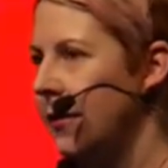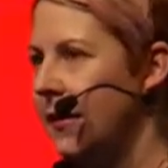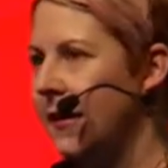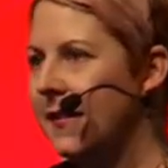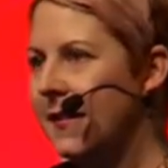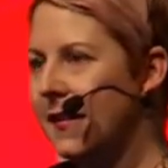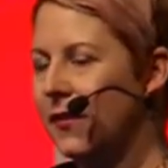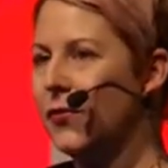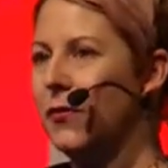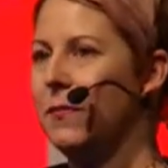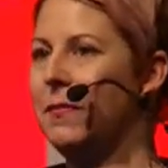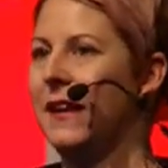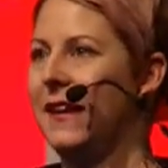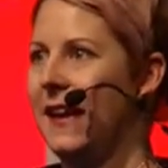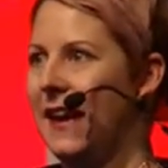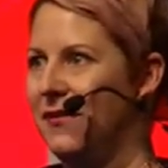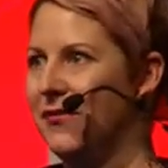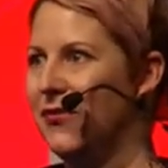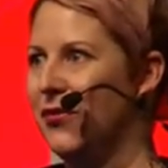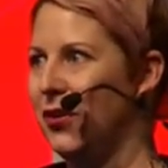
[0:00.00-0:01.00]
This is from the
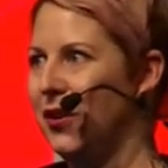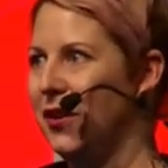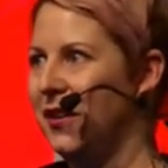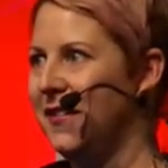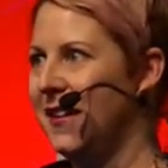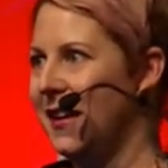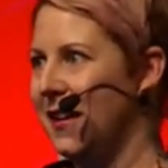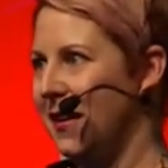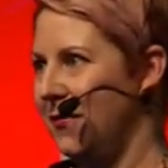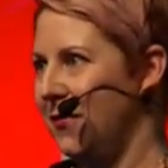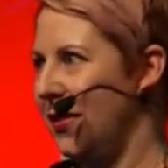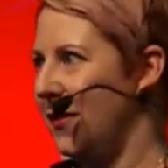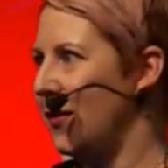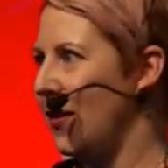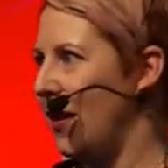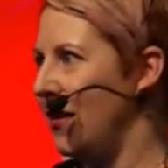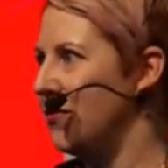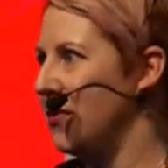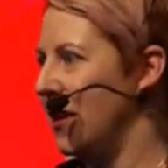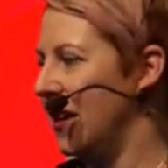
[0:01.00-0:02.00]
gatefold of the
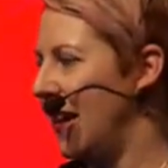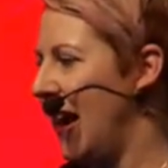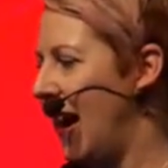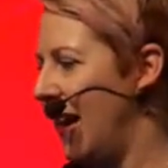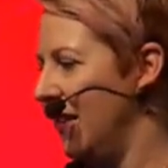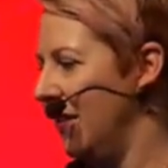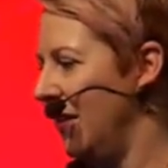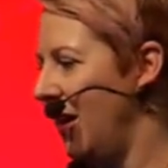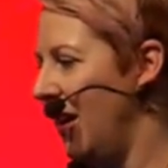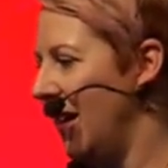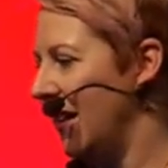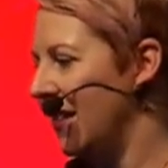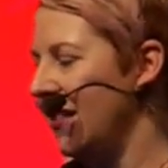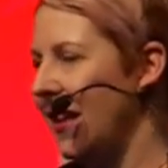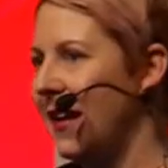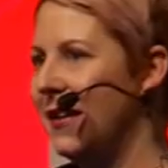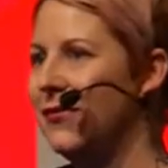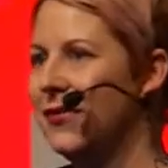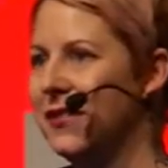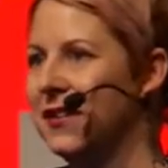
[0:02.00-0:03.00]
software catalog,
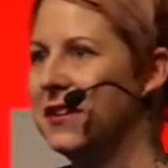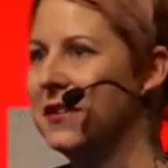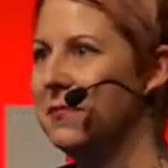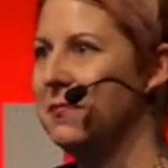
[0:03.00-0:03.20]
Life in a